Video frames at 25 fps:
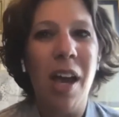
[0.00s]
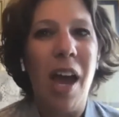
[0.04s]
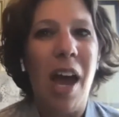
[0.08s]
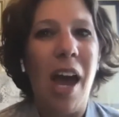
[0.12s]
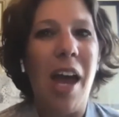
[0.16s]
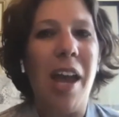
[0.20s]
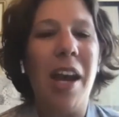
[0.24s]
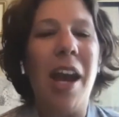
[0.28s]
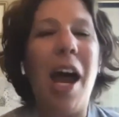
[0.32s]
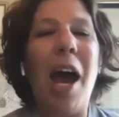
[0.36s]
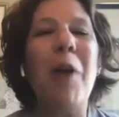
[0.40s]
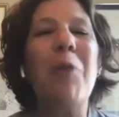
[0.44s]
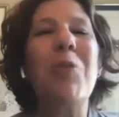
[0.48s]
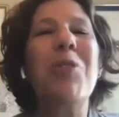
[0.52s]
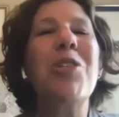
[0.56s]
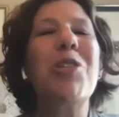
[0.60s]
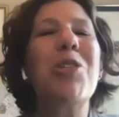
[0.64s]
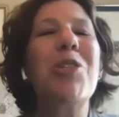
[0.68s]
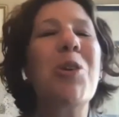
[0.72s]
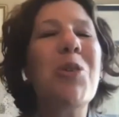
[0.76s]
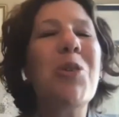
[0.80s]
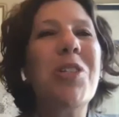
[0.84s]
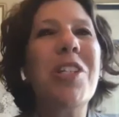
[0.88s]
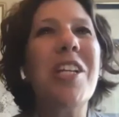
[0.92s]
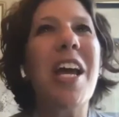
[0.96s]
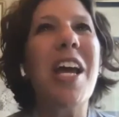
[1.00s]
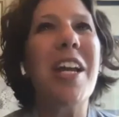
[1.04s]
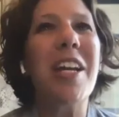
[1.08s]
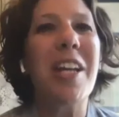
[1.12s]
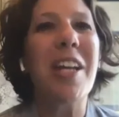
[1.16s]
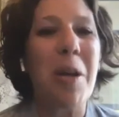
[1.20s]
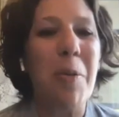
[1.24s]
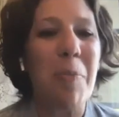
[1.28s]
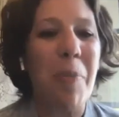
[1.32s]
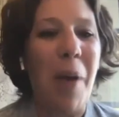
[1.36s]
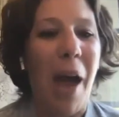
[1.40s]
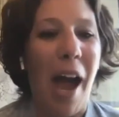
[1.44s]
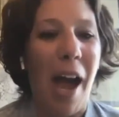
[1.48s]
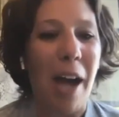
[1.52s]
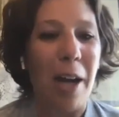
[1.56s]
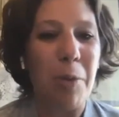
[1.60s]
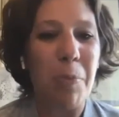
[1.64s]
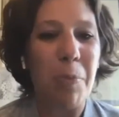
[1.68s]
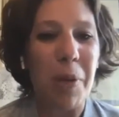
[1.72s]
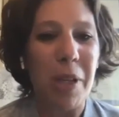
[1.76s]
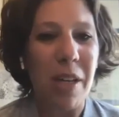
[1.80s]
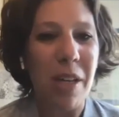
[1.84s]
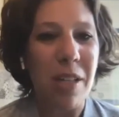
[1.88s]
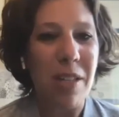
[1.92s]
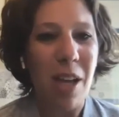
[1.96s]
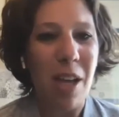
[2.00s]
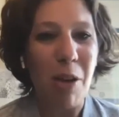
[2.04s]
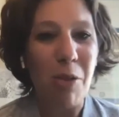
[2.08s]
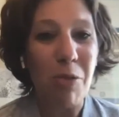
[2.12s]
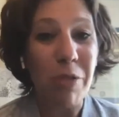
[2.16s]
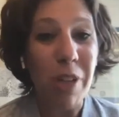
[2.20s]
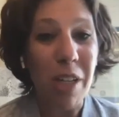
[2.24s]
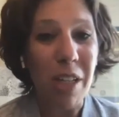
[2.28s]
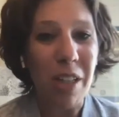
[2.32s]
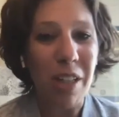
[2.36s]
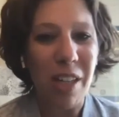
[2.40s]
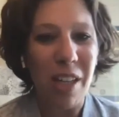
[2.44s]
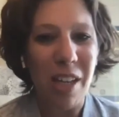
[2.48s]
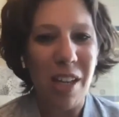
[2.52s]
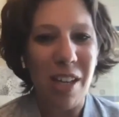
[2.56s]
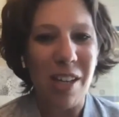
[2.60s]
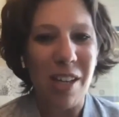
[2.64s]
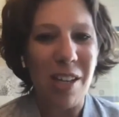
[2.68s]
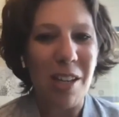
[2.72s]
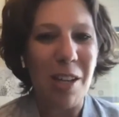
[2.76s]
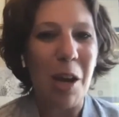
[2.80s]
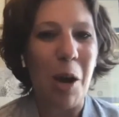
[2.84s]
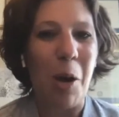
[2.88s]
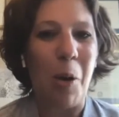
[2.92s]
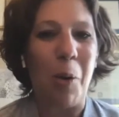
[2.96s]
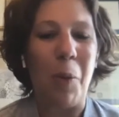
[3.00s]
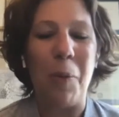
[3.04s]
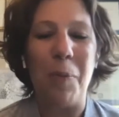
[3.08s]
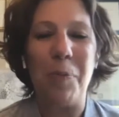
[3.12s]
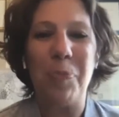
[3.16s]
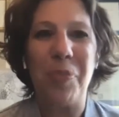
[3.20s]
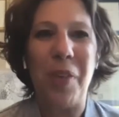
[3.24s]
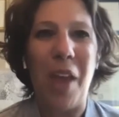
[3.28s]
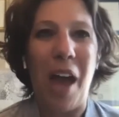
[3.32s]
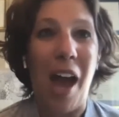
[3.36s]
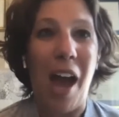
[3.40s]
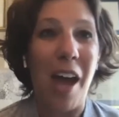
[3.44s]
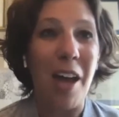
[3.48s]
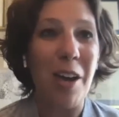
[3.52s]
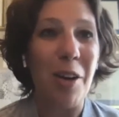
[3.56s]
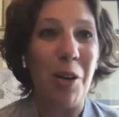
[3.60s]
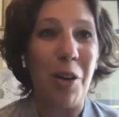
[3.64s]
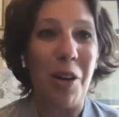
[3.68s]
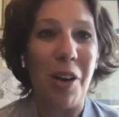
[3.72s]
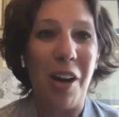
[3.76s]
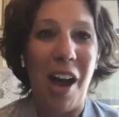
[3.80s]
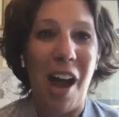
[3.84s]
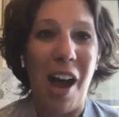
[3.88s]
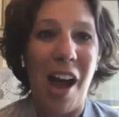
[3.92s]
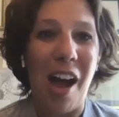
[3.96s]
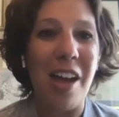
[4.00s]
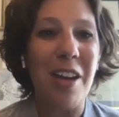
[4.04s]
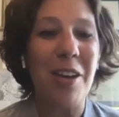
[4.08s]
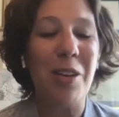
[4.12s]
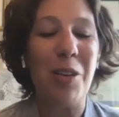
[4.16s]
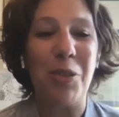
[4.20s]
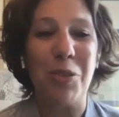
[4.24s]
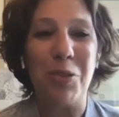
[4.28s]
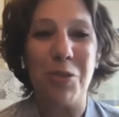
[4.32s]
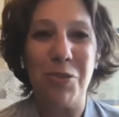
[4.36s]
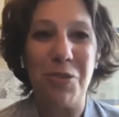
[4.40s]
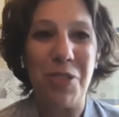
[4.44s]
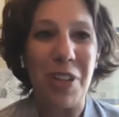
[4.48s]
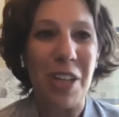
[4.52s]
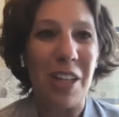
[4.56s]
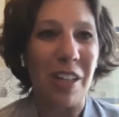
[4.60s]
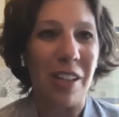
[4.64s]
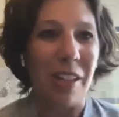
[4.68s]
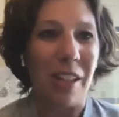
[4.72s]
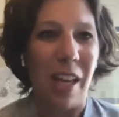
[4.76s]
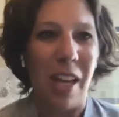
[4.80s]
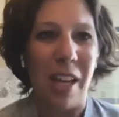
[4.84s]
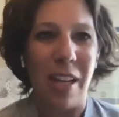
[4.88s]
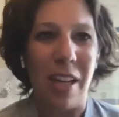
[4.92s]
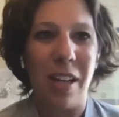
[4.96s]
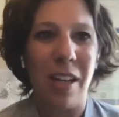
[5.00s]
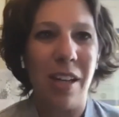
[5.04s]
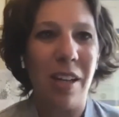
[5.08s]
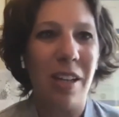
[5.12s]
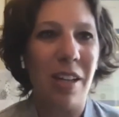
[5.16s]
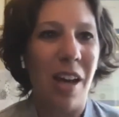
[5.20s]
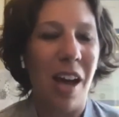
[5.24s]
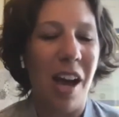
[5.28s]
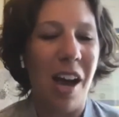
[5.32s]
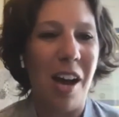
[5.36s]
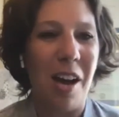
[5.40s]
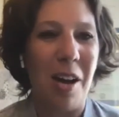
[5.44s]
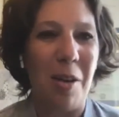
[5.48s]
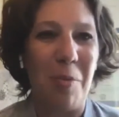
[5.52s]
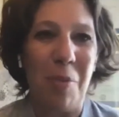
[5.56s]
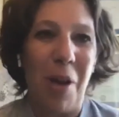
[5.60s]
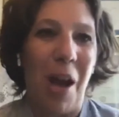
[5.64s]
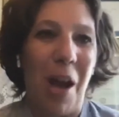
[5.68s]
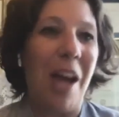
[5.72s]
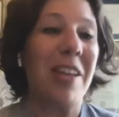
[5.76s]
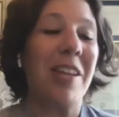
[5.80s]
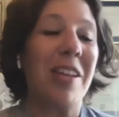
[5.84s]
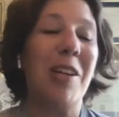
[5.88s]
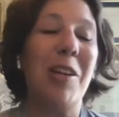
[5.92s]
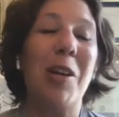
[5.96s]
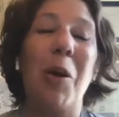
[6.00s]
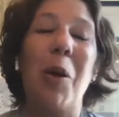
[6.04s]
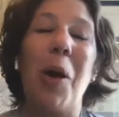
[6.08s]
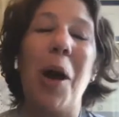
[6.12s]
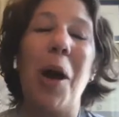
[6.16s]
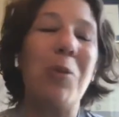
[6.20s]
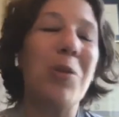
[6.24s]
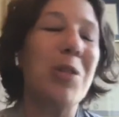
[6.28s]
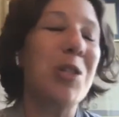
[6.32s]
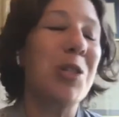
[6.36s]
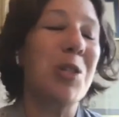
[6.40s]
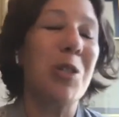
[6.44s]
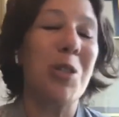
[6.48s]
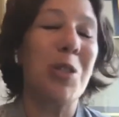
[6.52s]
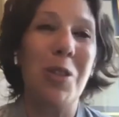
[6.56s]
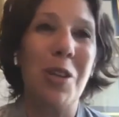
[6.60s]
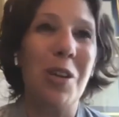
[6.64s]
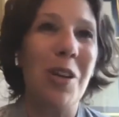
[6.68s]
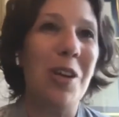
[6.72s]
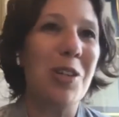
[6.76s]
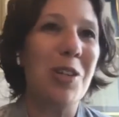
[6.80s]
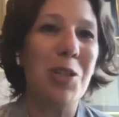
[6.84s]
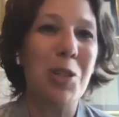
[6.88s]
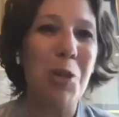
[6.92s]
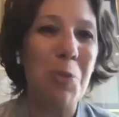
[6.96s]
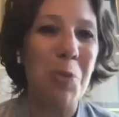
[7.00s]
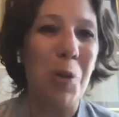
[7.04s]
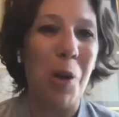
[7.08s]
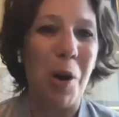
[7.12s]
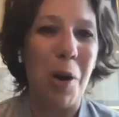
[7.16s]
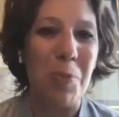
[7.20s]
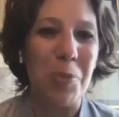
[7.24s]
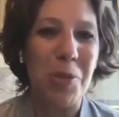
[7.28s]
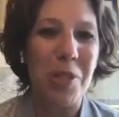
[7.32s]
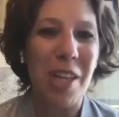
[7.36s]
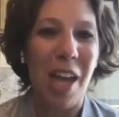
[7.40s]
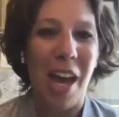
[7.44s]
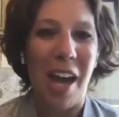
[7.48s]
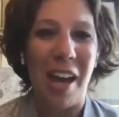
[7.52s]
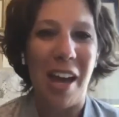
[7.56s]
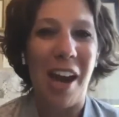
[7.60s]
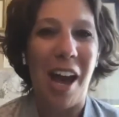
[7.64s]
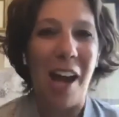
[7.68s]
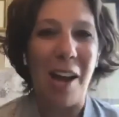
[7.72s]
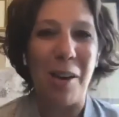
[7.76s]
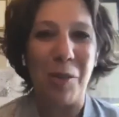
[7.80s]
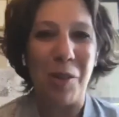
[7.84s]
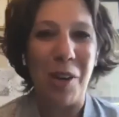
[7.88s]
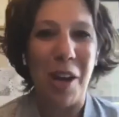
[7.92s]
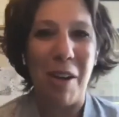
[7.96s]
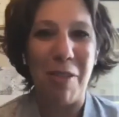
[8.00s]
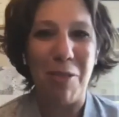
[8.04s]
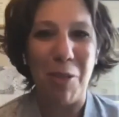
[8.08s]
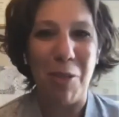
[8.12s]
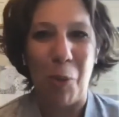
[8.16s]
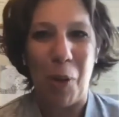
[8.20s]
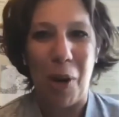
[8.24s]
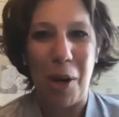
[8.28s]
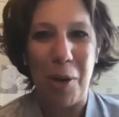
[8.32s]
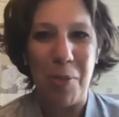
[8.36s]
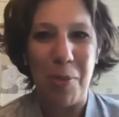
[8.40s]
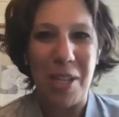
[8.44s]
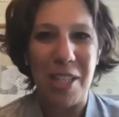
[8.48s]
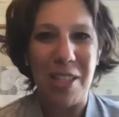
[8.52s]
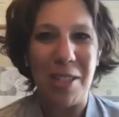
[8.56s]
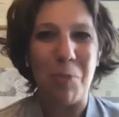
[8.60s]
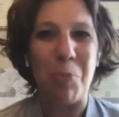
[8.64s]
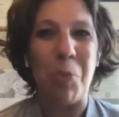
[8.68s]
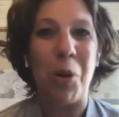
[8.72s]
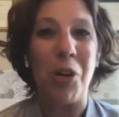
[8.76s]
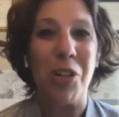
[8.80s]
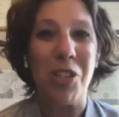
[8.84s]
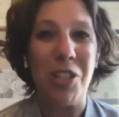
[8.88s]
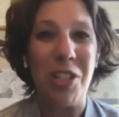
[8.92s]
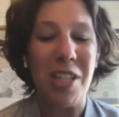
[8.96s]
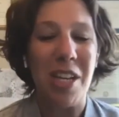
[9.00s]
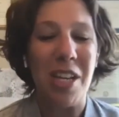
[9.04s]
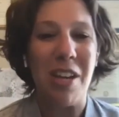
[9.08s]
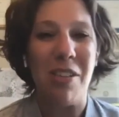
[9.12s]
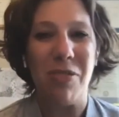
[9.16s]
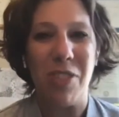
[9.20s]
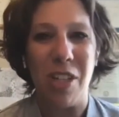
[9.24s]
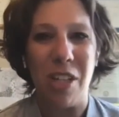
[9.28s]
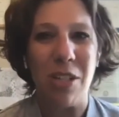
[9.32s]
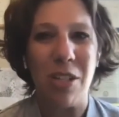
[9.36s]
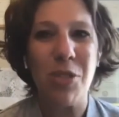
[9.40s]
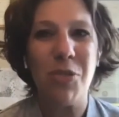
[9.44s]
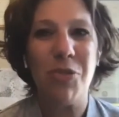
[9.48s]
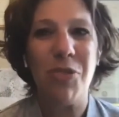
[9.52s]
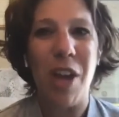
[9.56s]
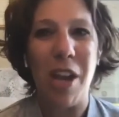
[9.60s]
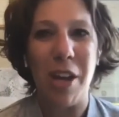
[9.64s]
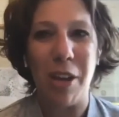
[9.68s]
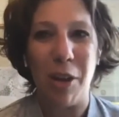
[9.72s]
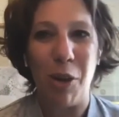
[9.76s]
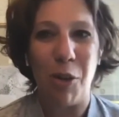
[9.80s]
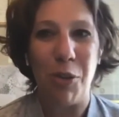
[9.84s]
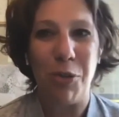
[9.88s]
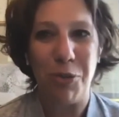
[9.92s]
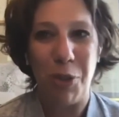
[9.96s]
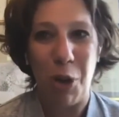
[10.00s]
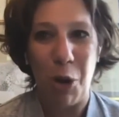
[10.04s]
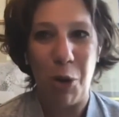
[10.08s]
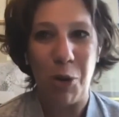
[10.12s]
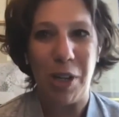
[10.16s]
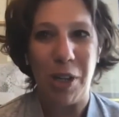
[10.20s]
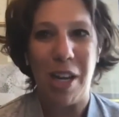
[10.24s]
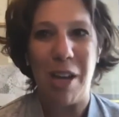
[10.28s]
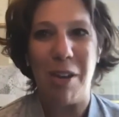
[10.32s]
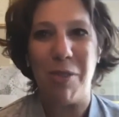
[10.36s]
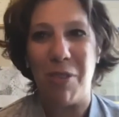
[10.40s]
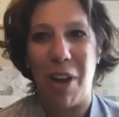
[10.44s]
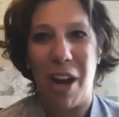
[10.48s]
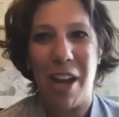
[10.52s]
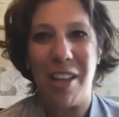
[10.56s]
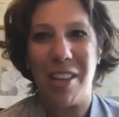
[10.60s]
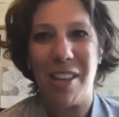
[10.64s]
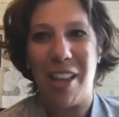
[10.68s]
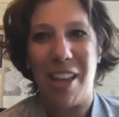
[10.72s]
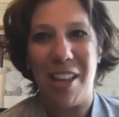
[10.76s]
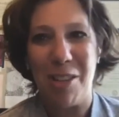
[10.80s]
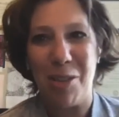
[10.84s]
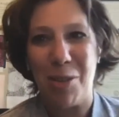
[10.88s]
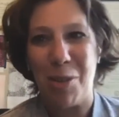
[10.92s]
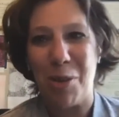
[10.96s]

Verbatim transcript: and i was so taken aback because i really you know i don't i don't feel like um, I, you know i was super upset i don't ever want to be perceived as fake or phony right that